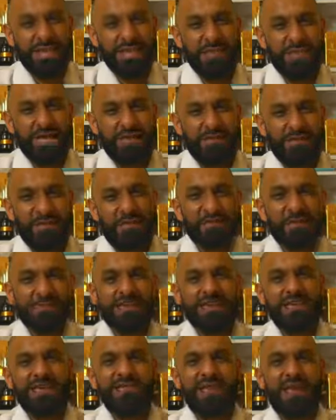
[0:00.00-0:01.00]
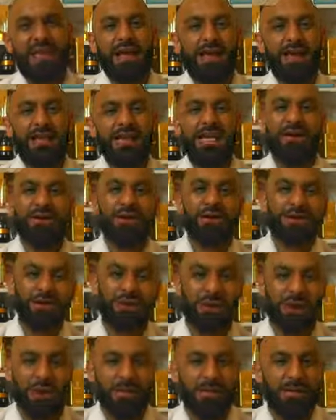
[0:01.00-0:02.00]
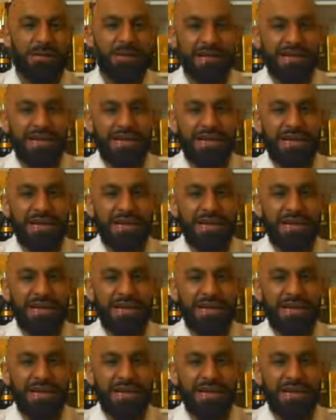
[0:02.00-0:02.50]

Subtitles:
shit because he's like, he got the compliment.